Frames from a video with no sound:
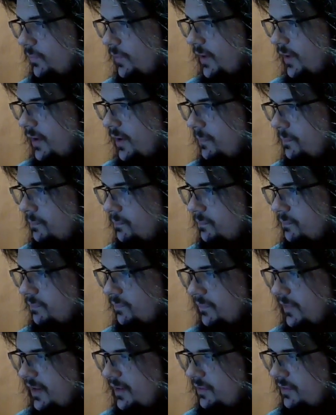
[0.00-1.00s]
I
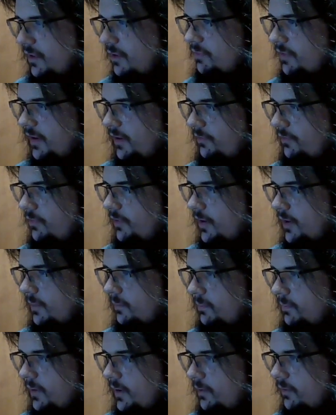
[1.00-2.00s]
love that he
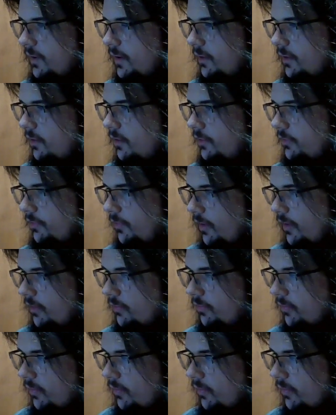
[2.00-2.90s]
fucking beat Greg Hardy's ass.